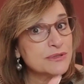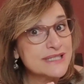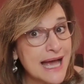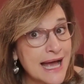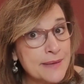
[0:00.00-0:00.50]

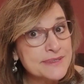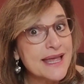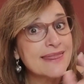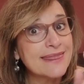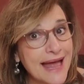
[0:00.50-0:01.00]
times,
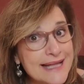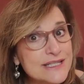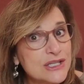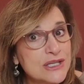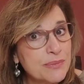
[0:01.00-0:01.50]
that's a
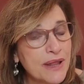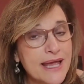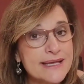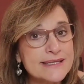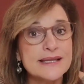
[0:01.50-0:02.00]
good
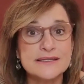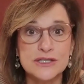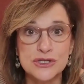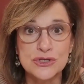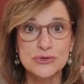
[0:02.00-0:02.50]
place to
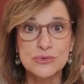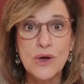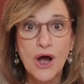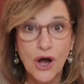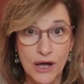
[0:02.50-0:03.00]
do
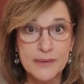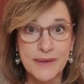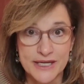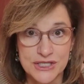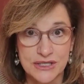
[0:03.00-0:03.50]

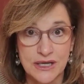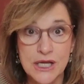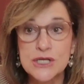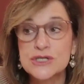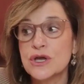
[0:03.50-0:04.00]
automation.
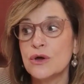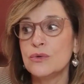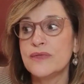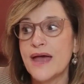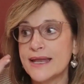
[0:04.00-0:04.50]
So
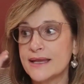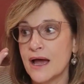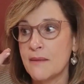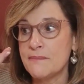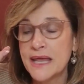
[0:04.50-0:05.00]
that
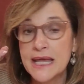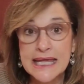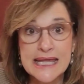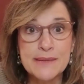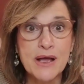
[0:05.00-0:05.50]

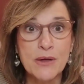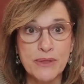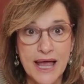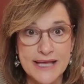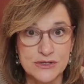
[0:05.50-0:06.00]
email
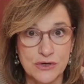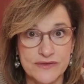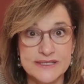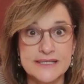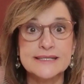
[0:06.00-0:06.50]
blast
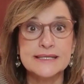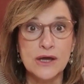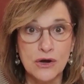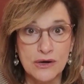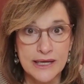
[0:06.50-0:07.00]
service, a
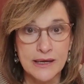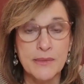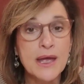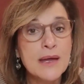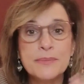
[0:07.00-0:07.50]
CRM,
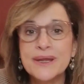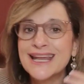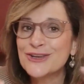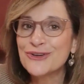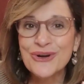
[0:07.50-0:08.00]
but
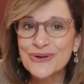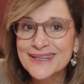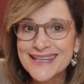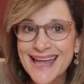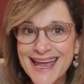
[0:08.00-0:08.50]
in your early
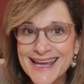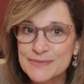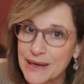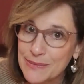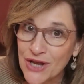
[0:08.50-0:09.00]
days,
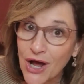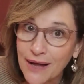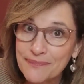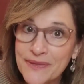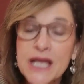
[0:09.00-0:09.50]
maybe not.
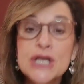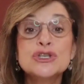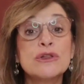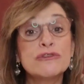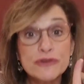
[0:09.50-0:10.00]

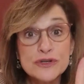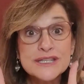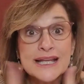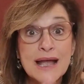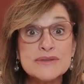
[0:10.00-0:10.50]
So the first
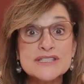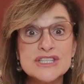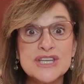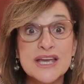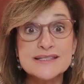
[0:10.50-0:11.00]
thing I would
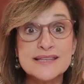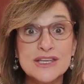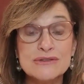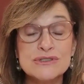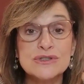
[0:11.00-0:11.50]
suggest that
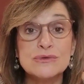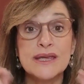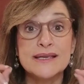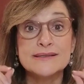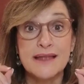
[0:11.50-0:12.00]
you do
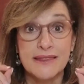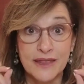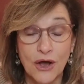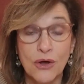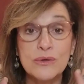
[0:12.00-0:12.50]
is
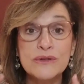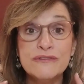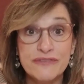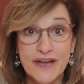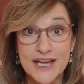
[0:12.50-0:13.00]
the
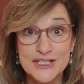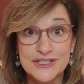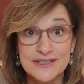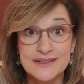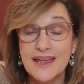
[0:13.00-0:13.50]

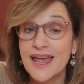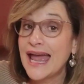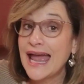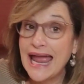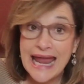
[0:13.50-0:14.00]
old-fashioned,
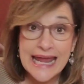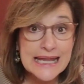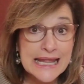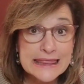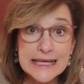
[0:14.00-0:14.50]
ain't
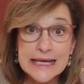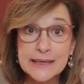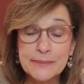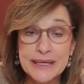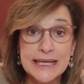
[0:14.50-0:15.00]
nothing
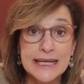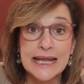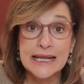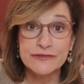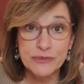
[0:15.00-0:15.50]
gonna beat it.
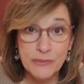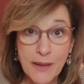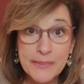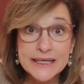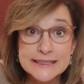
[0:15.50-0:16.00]
And if your
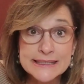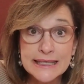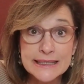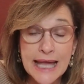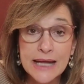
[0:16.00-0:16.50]
mama didn't
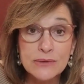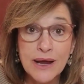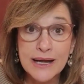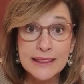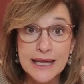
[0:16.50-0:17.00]
tell you how to
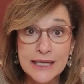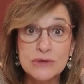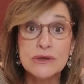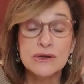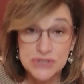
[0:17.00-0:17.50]
write a thank you
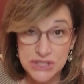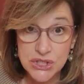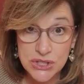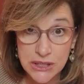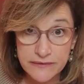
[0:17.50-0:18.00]
note, she
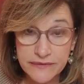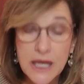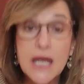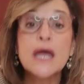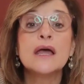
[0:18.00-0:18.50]
should have.
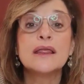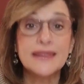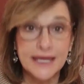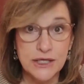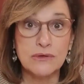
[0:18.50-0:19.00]

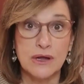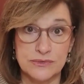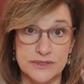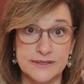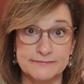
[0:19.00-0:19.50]
Thank you
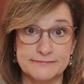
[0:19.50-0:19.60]
notes